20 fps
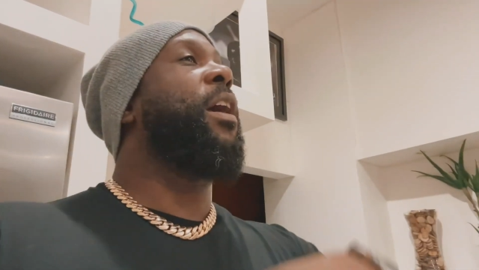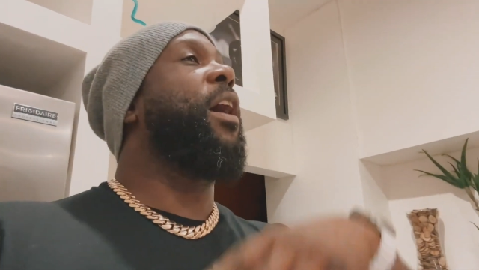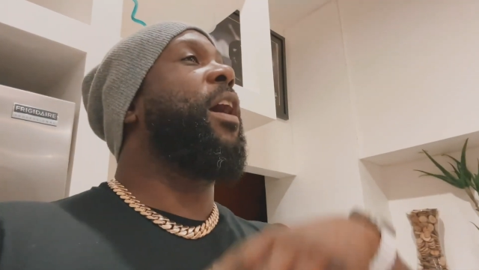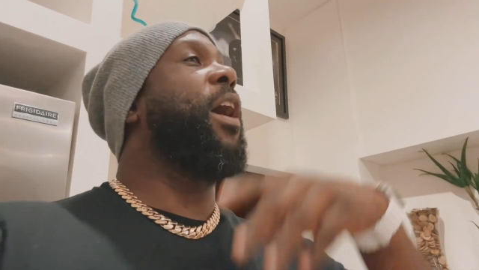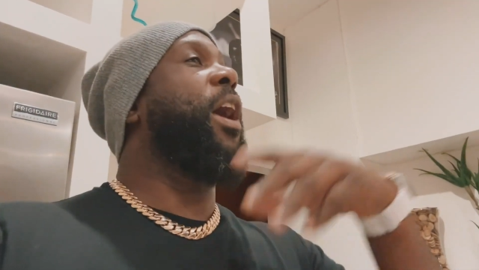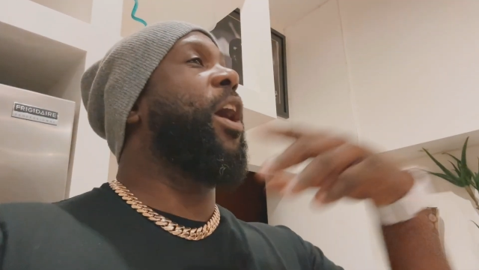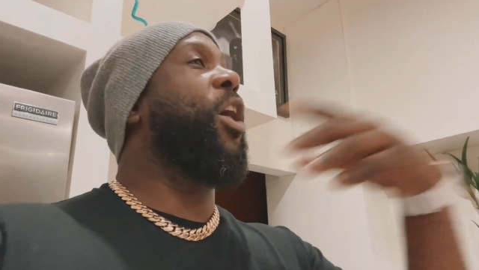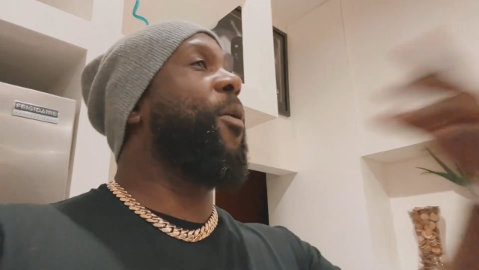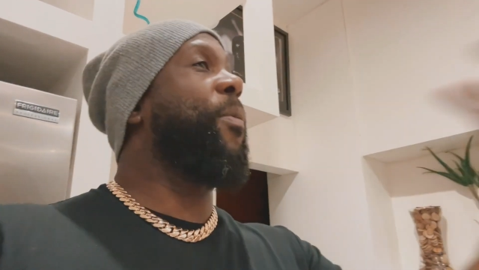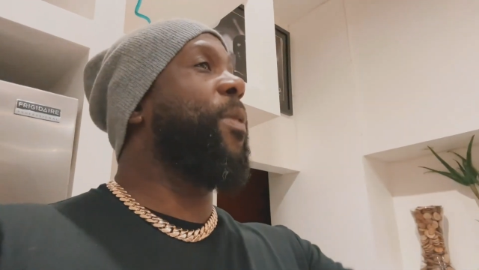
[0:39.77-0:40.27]

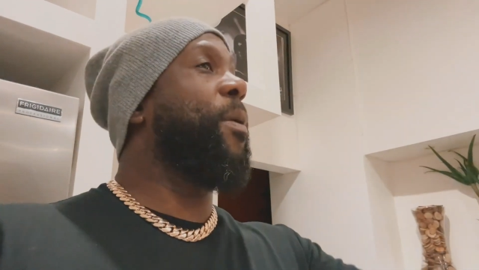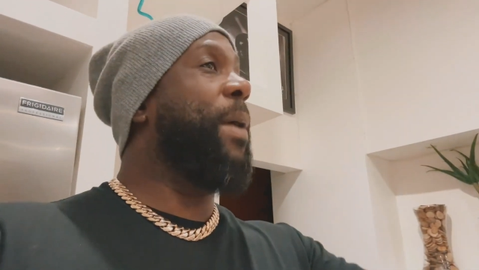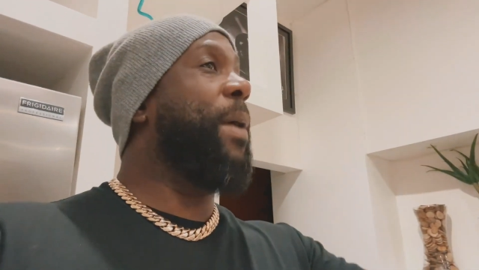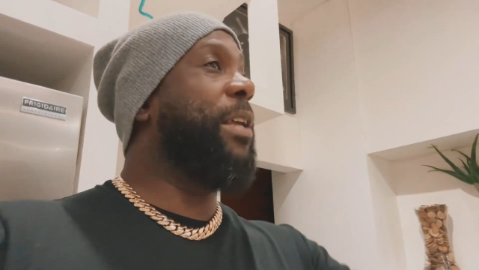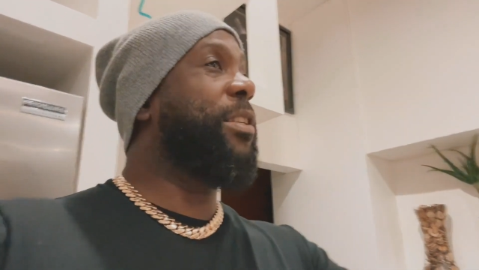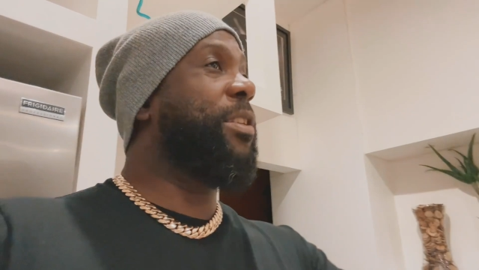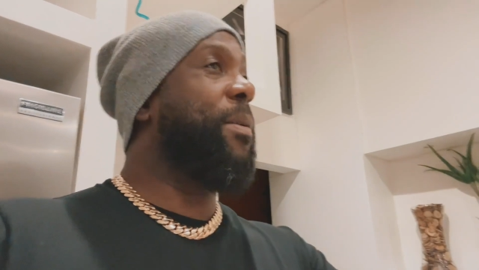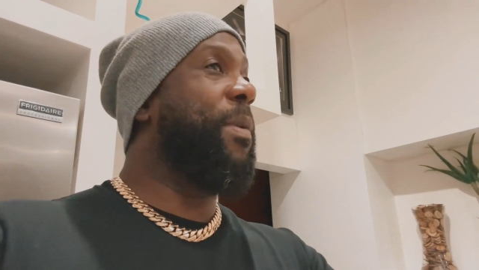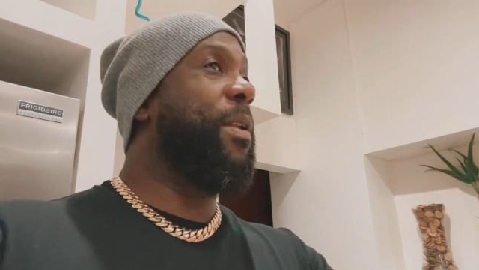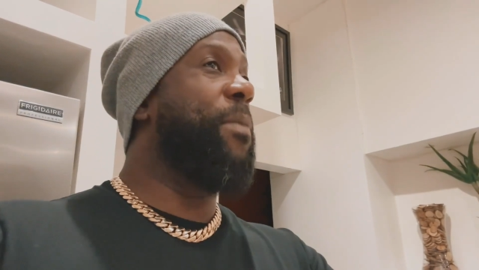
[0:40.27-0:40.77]
I come to
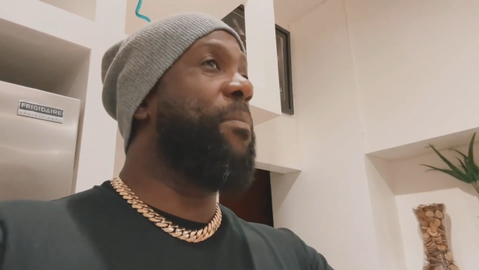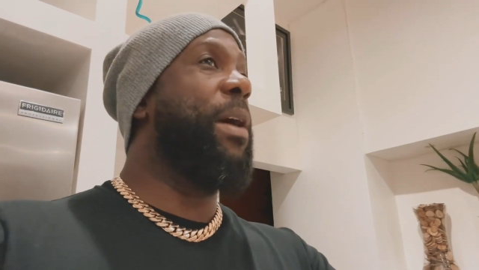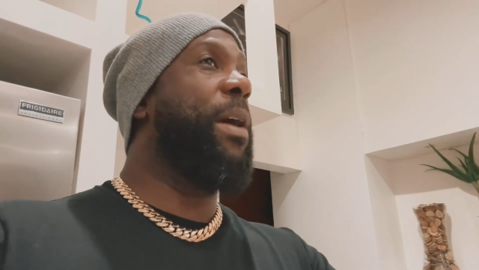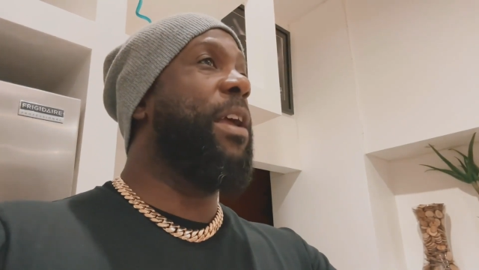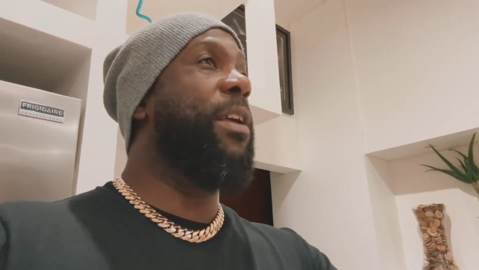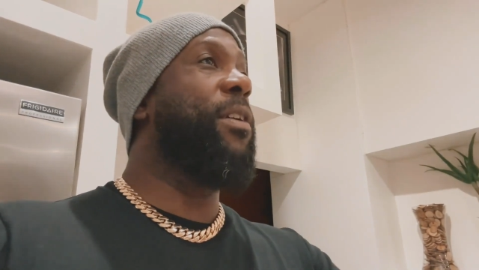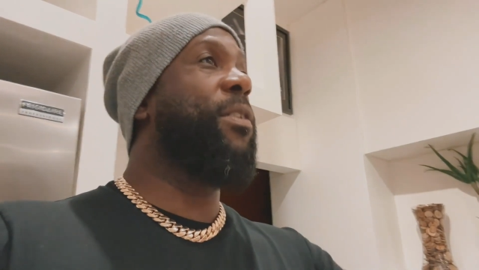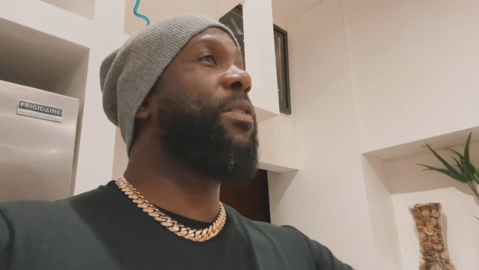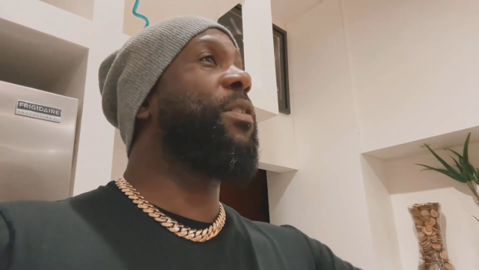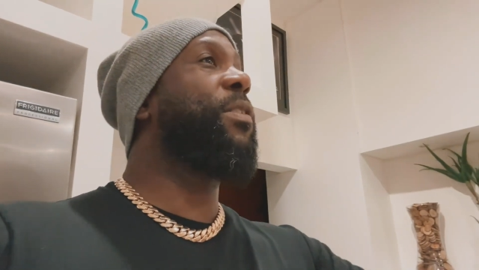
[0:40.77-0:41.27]
buy something
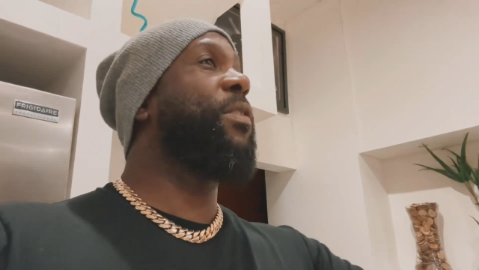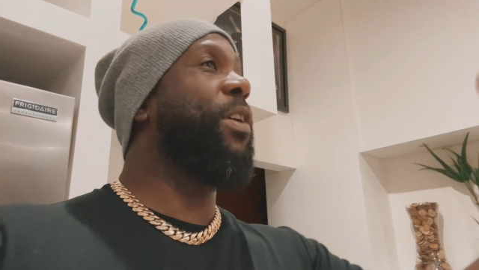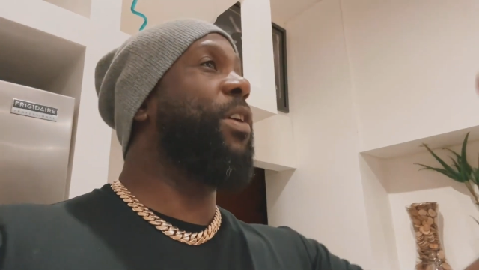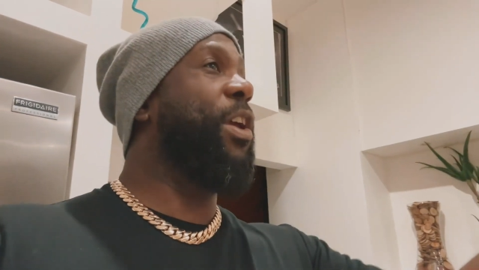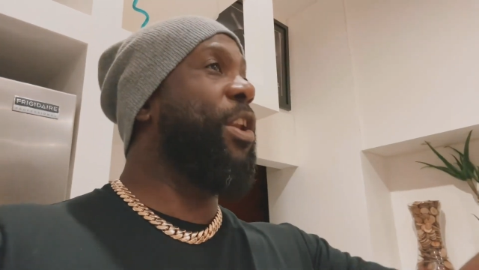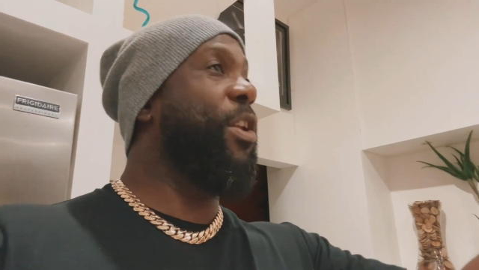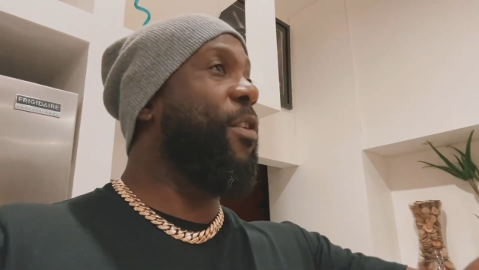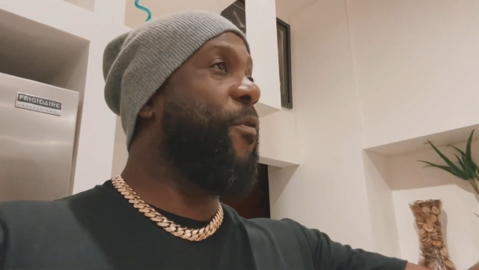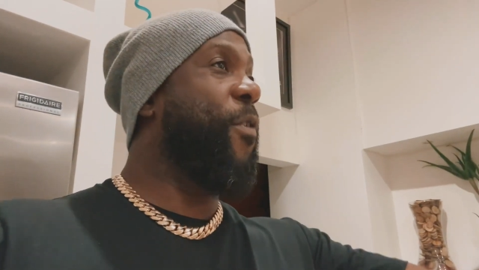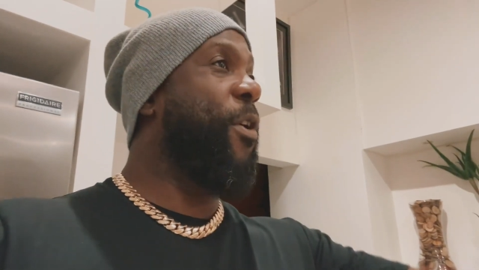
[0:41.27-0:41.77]
by you
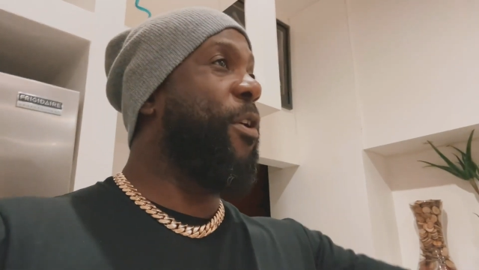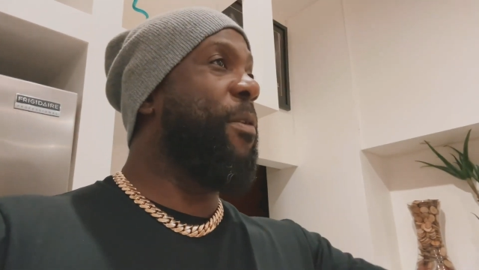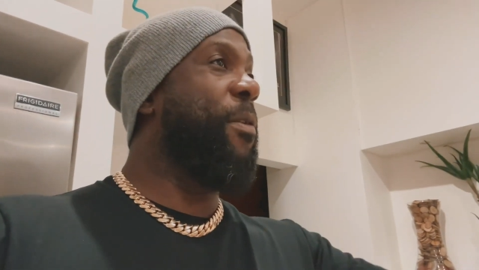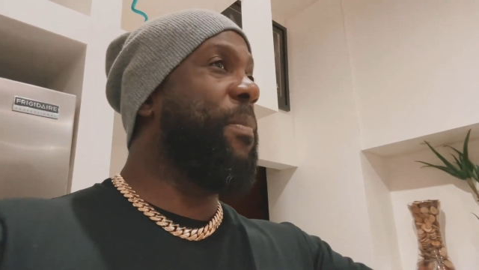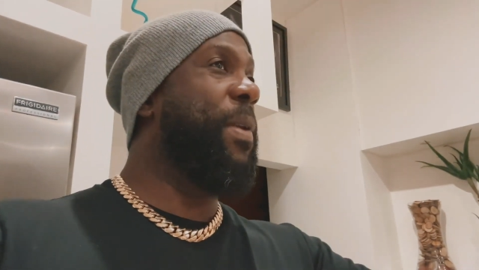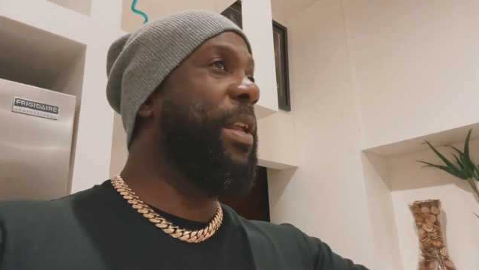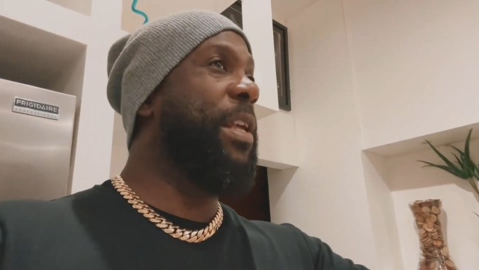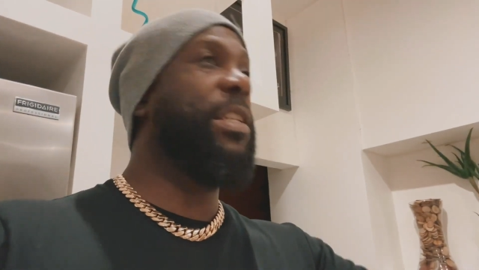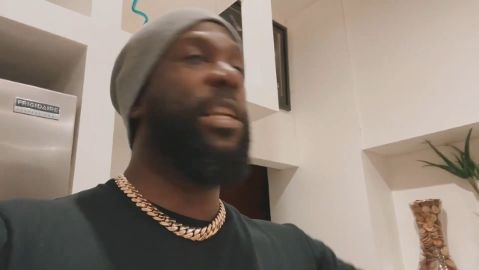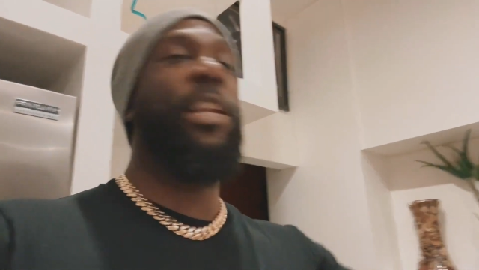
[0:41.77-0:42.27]
in a foreign
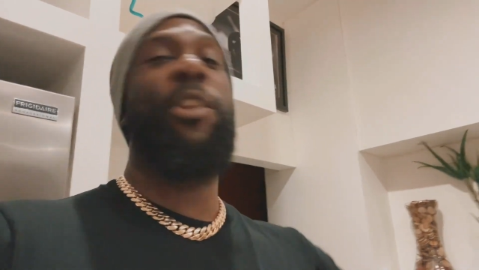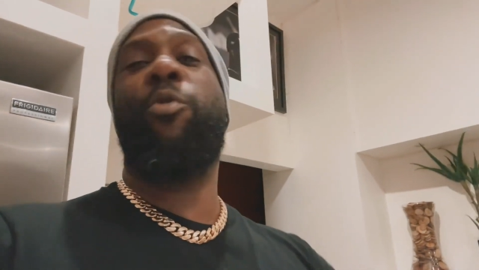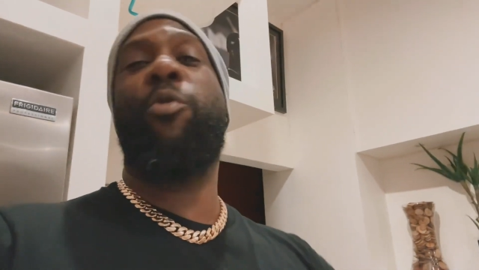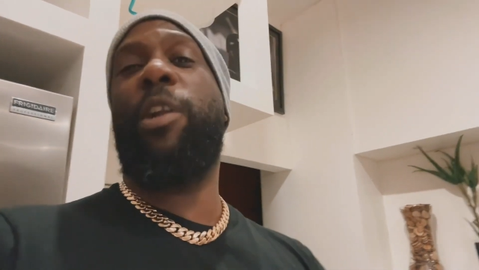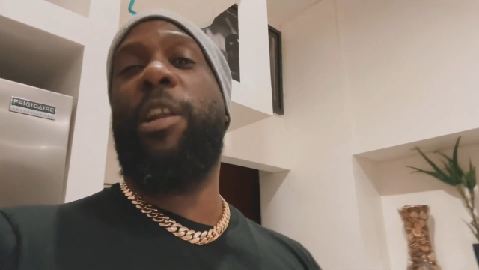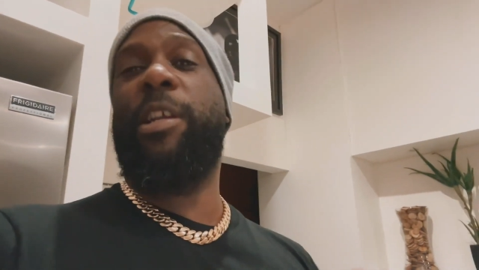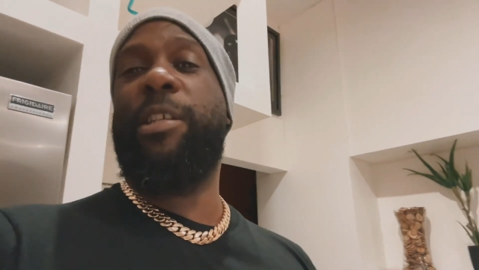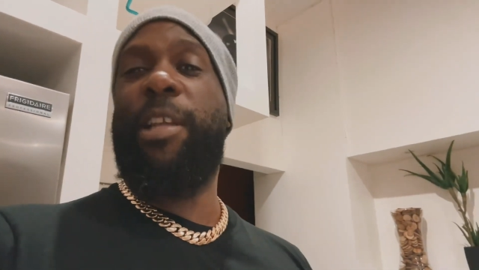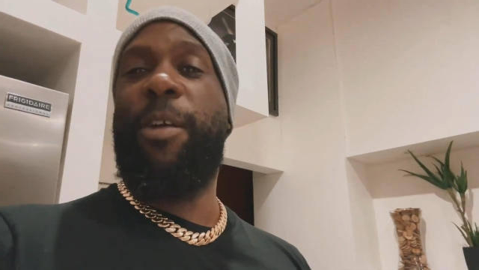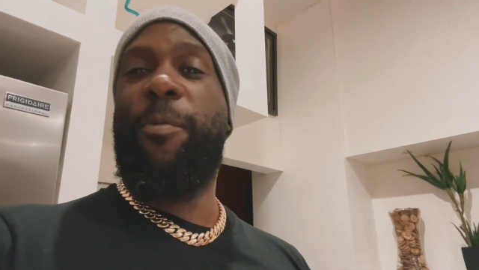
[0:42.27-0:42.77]
place and you don't
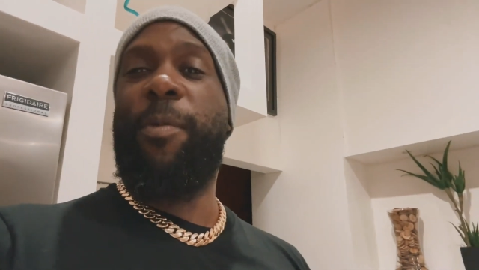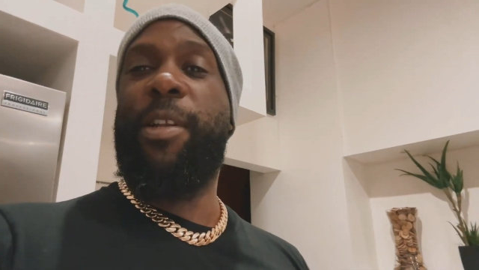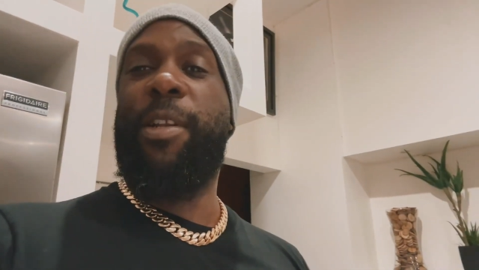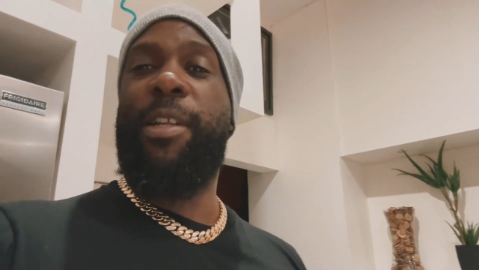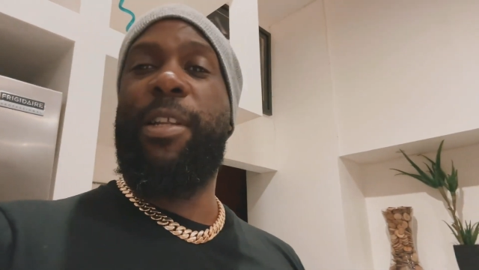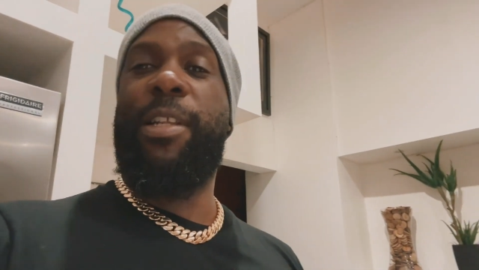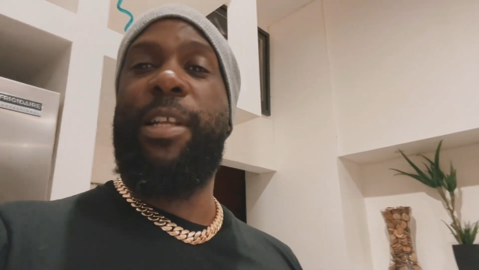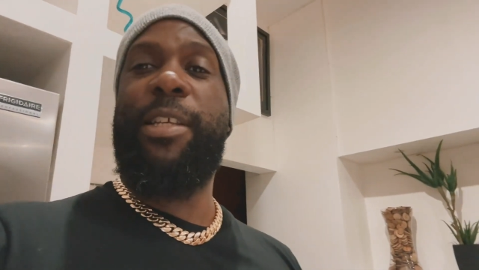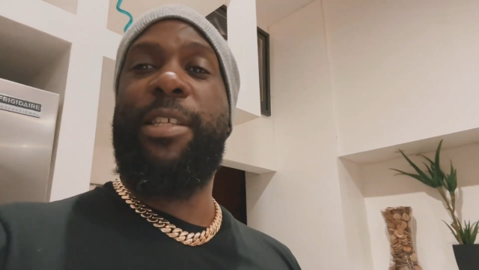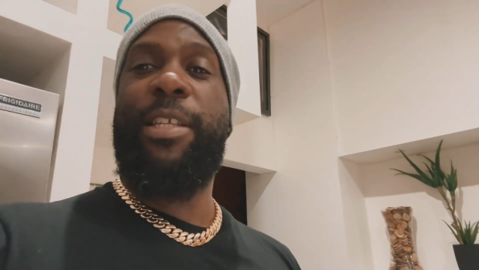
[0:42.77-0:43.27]
understand what it
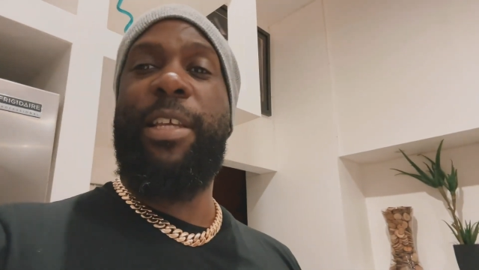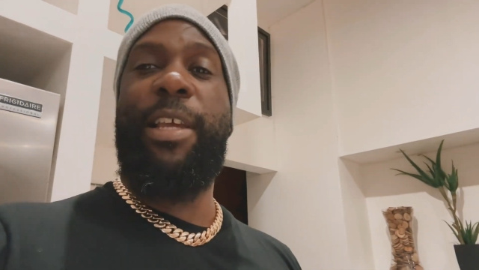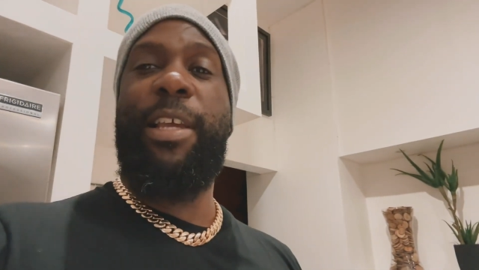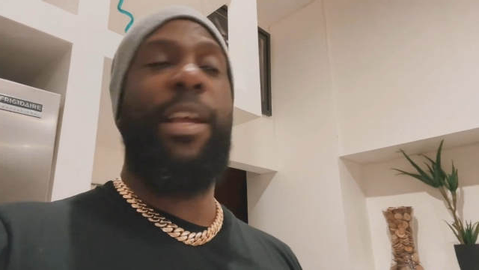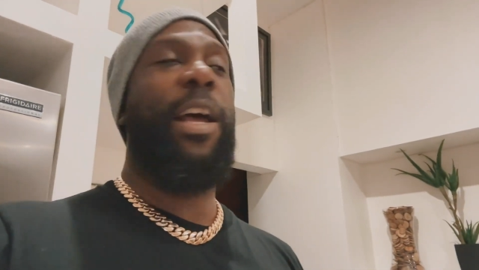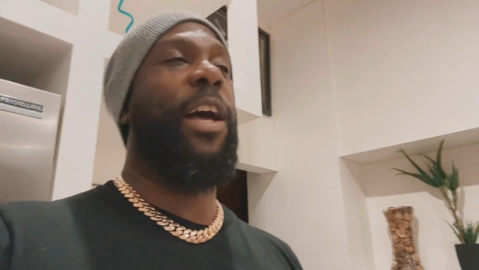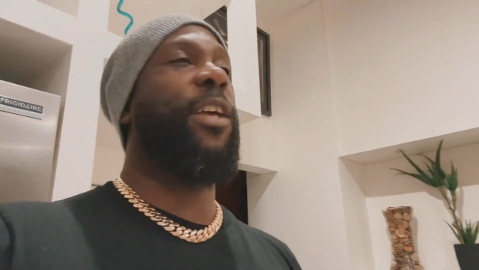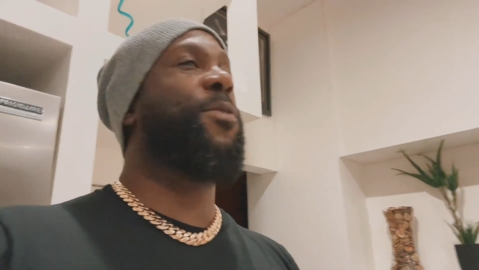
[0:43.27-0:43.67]
is I say,